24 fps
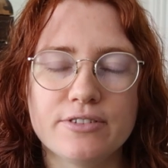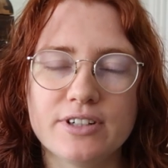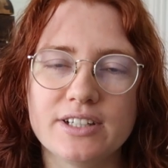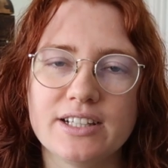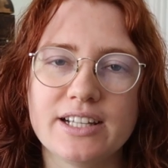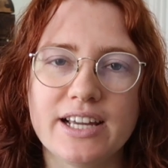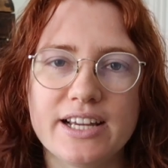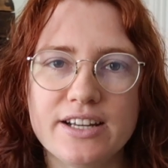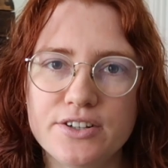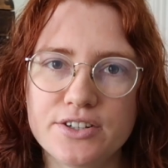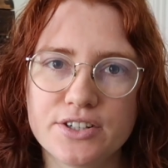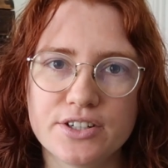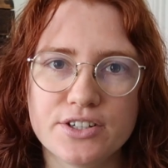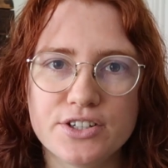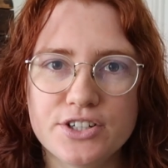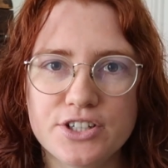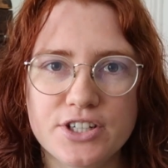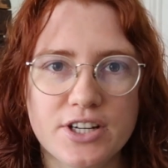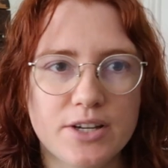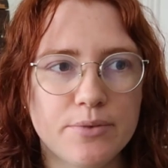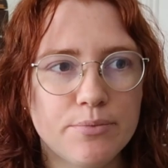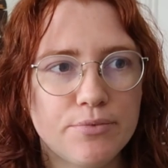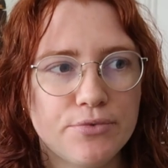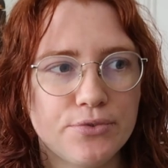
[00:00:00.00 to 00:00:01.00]

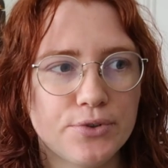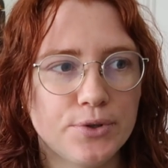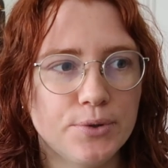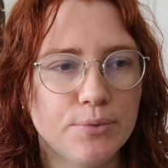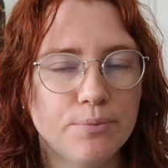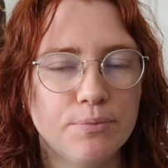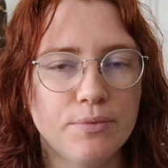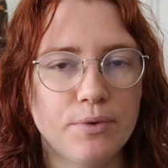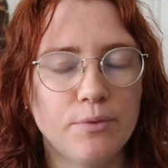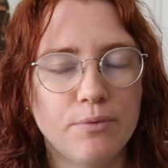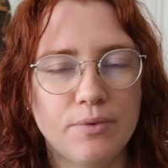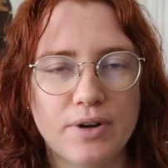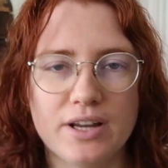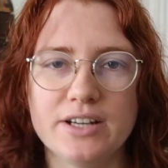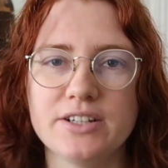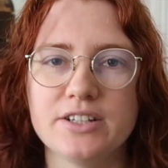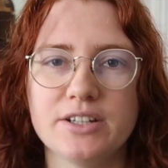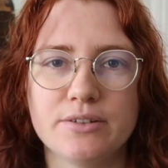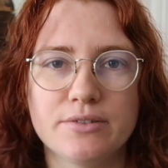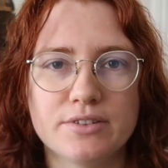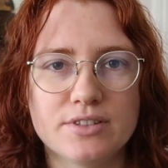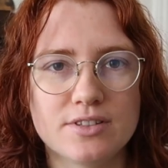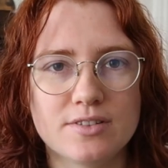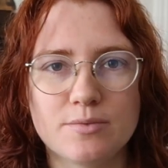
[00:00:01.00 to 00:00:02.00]
relationship from when
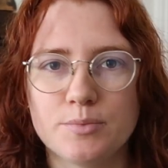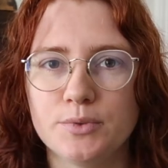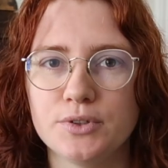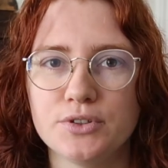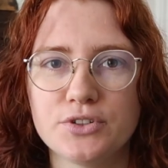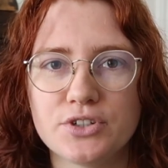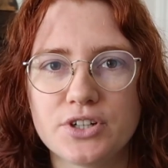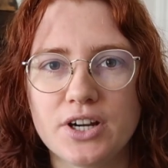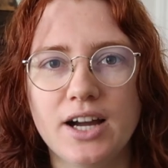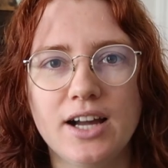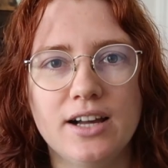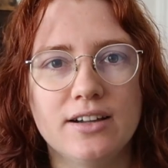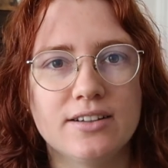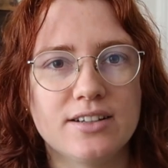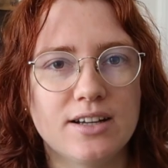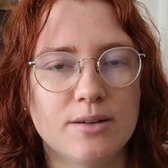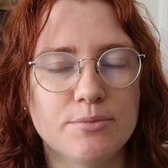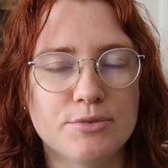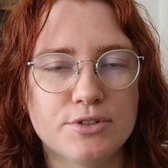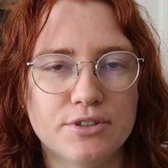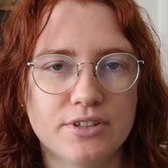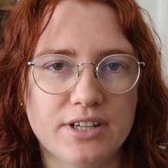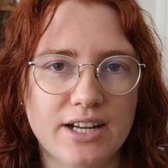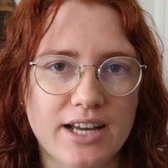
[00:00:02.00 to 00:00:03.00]
she was a small child
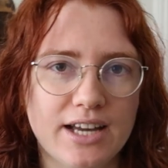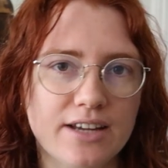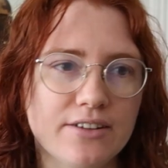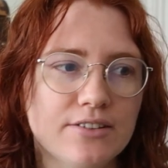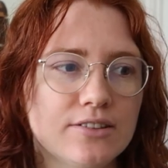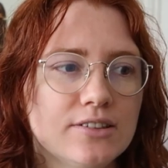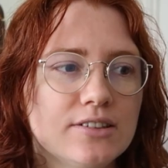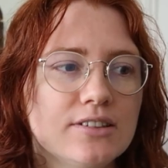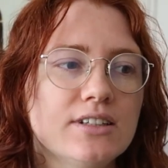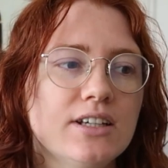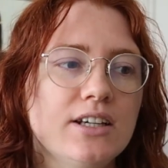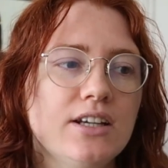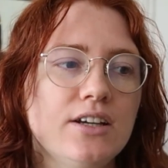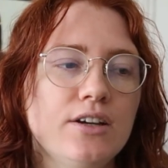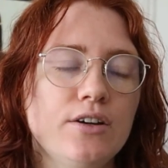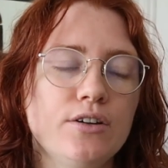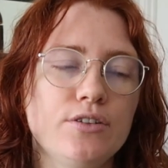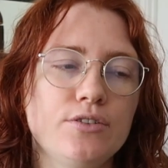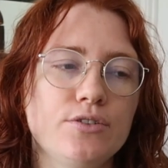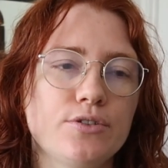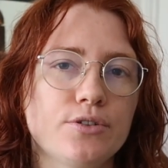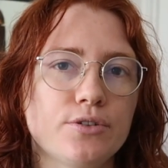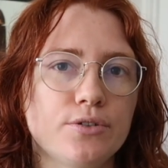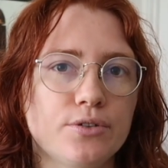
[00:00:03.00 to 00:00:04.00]
up to an adult
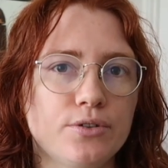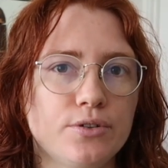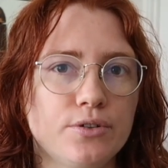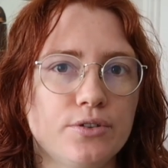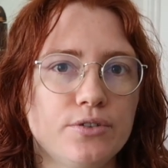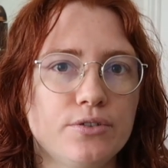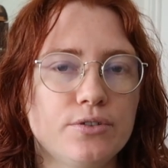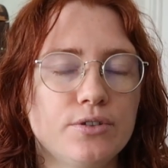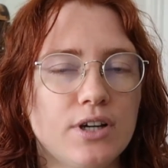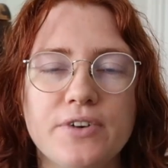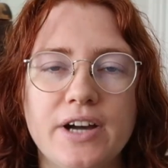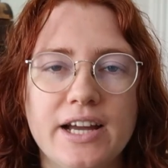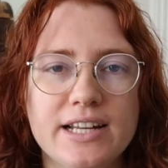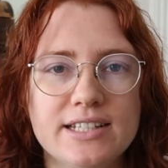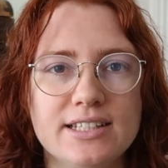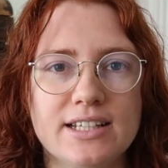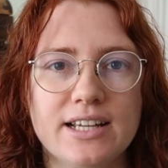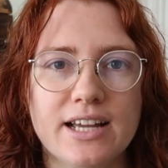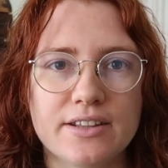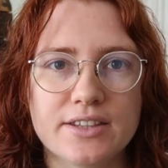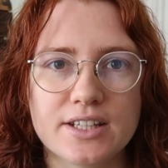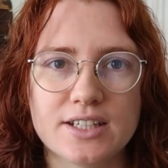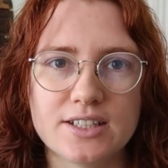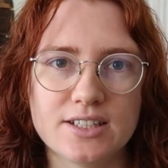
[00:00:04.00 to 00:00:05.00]
to finding
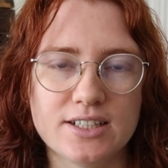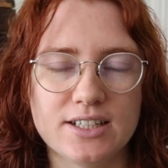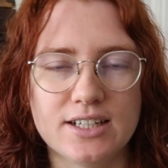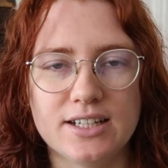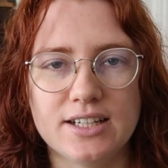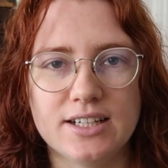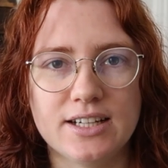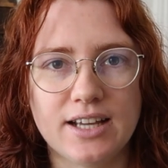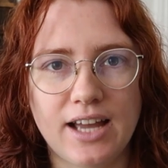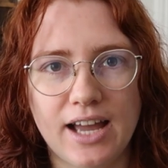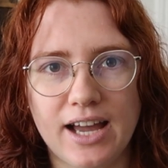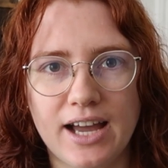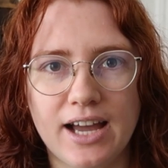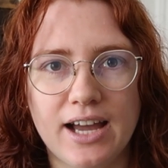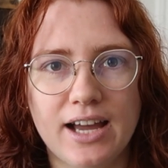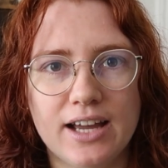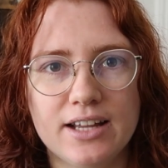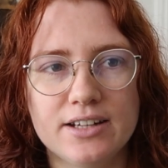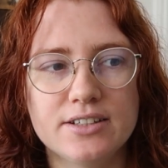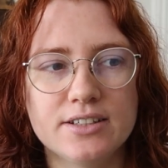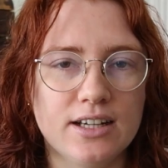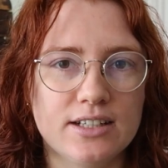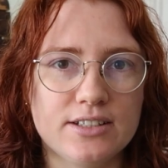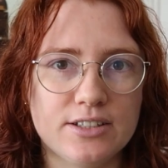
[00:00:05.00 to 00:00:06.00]
out that she
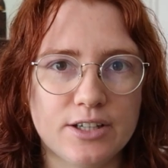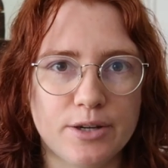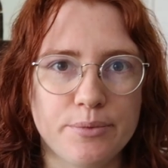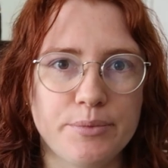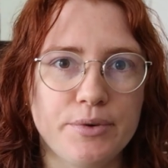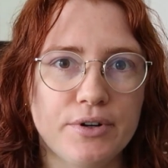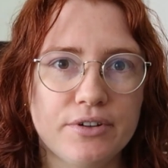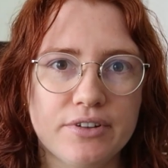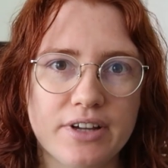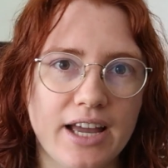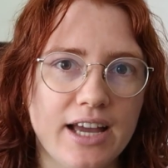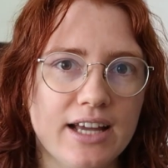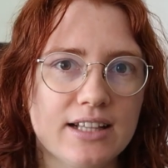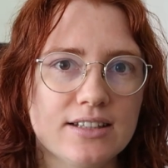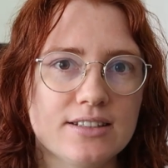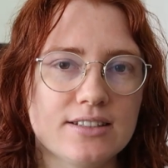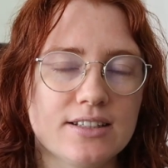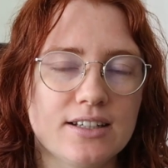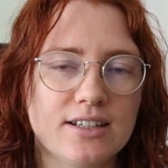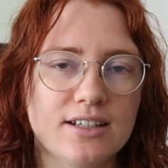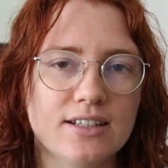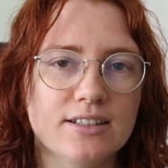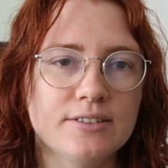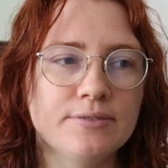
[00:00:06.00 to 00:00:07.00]
had a terminal
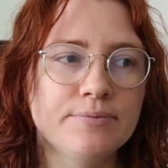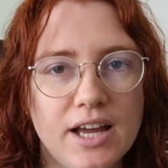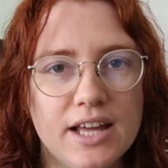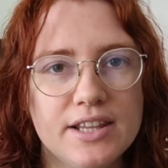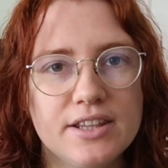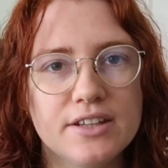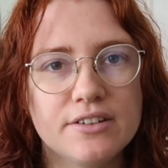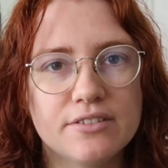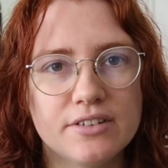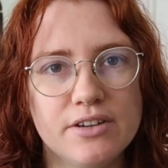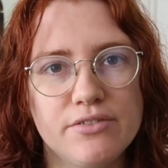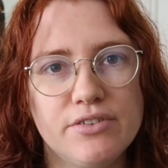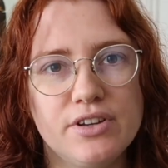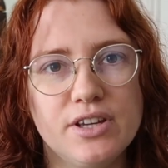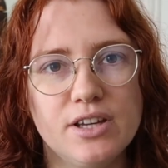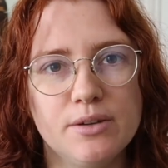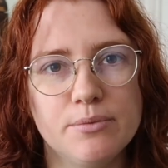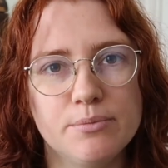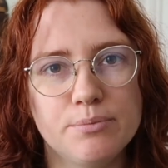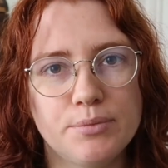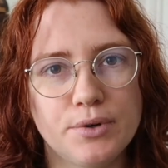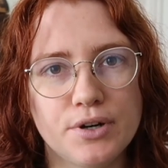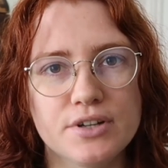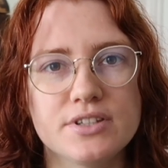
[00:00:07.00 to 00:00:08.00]
cancer and the
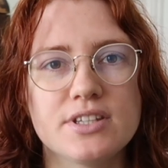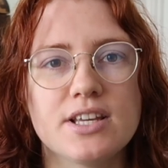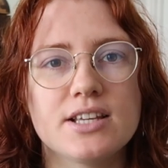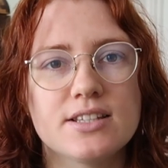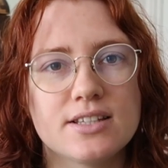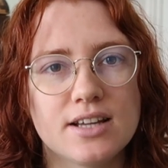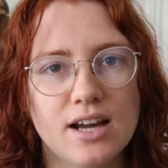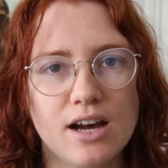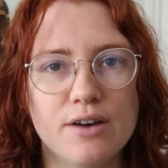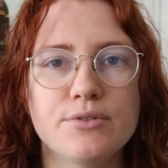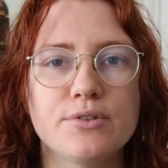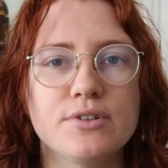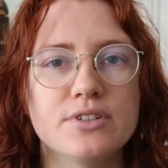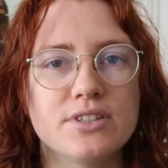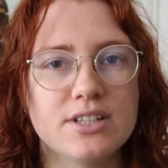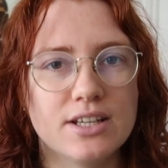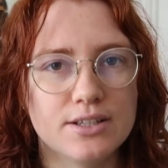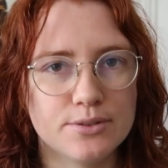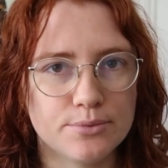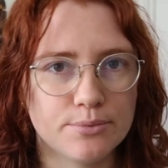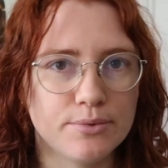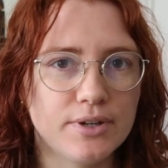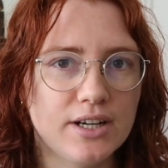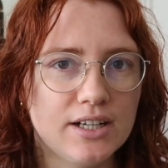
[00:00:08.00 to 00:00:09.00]
grieving process afterwards
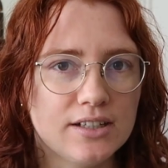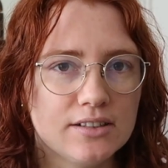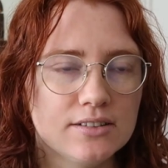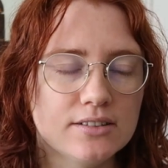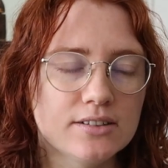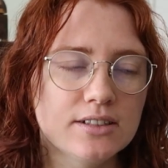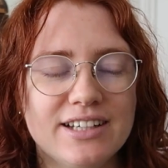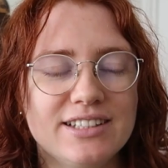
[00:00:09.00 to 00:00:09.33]
as well.